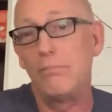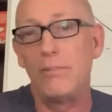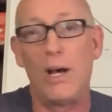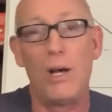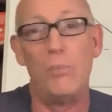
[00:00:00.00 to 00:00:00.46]

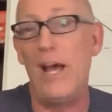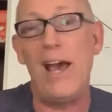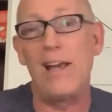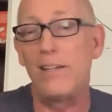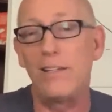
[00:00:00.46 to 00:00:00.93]
All
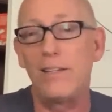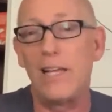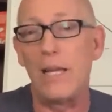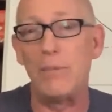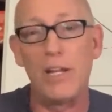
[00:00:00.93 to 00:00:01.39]
that.
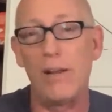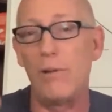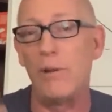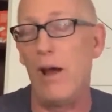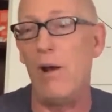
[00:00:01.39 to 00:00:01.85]
I mean, I
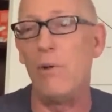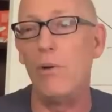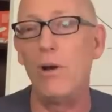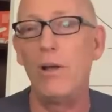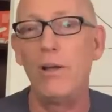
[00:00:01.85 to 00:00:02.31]
don't
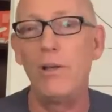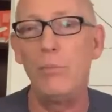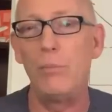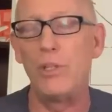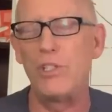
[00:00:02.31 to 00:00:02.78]
know.
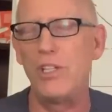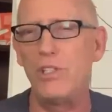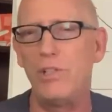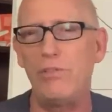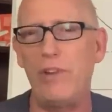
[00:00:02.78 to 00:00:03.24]
But
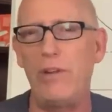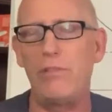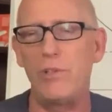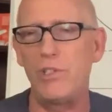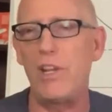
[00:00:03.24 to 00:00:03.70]
since he
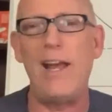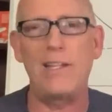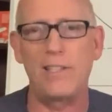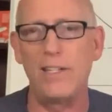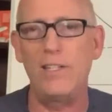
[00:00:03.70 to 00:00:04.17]
favors
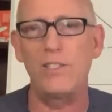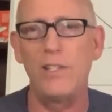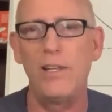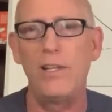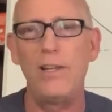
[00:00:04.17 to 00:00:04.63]
tactics
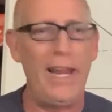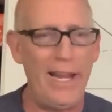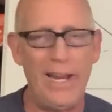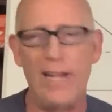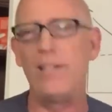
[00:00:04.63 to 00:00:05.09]

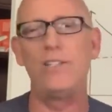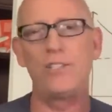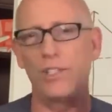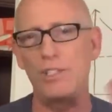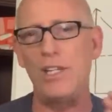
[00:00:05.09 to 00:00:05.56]
and he
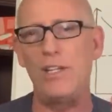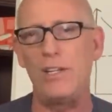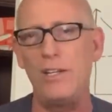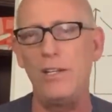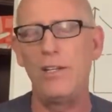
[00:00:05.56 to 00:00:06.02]

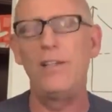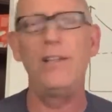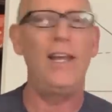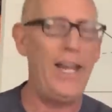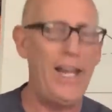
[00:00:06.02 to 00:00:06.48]
succeeded,
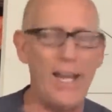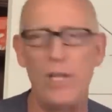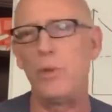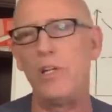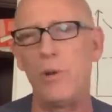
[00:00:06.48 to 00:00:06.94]

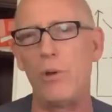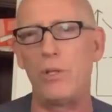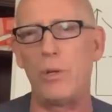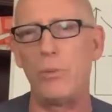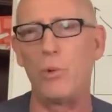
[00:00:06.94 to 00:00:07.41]
and we know
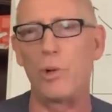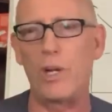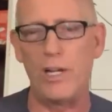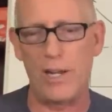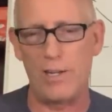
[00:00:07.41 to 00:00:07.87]
that
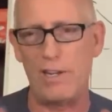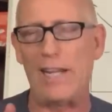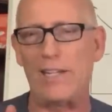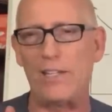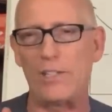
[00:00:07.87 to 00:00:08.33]
working on
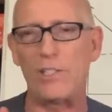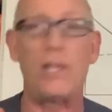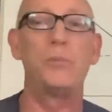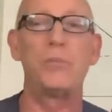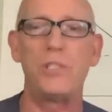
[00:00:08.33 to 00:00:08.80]
tactics
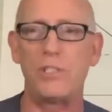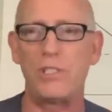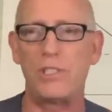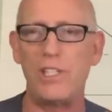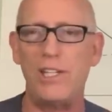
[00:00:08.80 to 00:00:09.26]
helps you
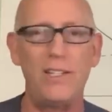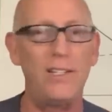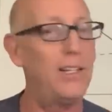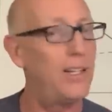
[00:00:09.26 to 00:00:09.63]
succeed,